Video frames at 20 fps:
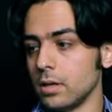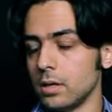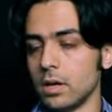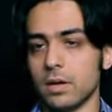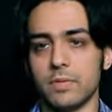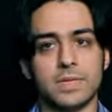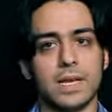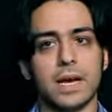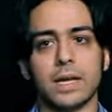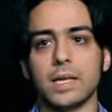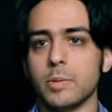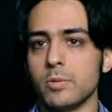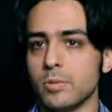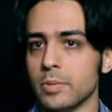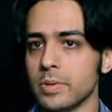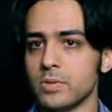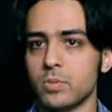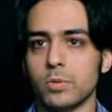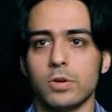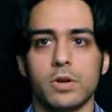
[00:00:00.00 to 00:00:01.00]
a lot of Zach
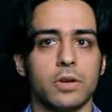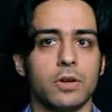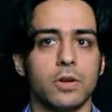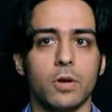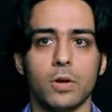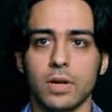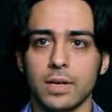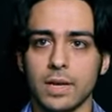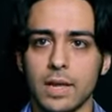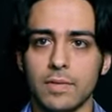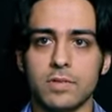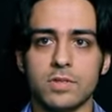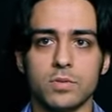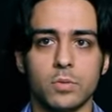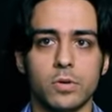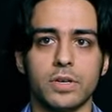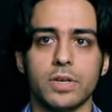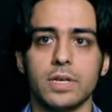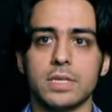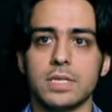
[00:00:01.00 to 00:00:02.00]
Lieberman's work and Golan Levin's
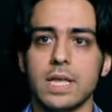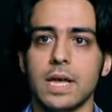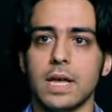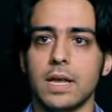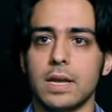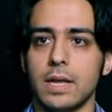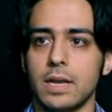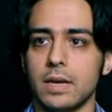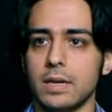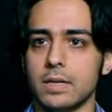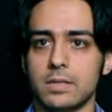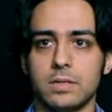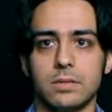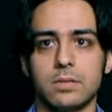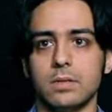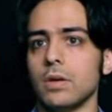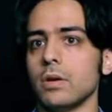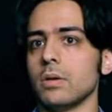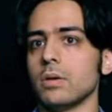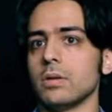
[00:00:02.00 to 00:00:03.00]
work does that. And it's,
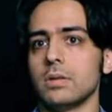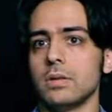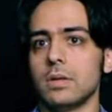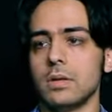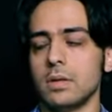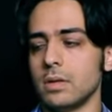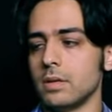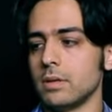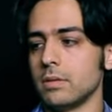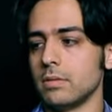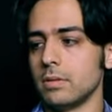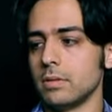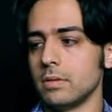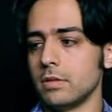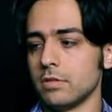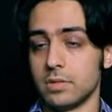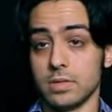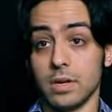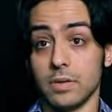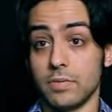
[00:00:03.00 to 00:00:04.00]
you know, uh,
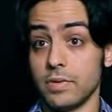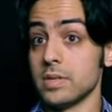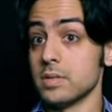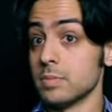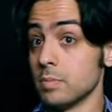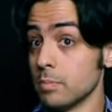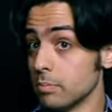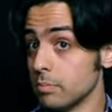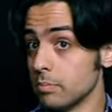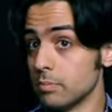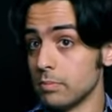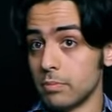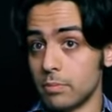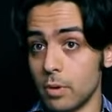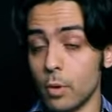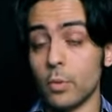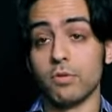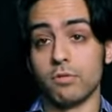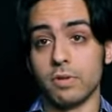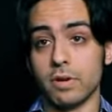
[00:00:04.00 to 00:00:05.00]
their stuff is
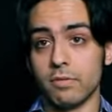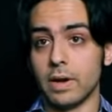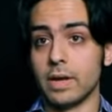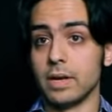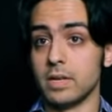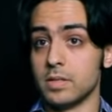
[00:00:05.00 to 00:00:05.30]
poetry, right?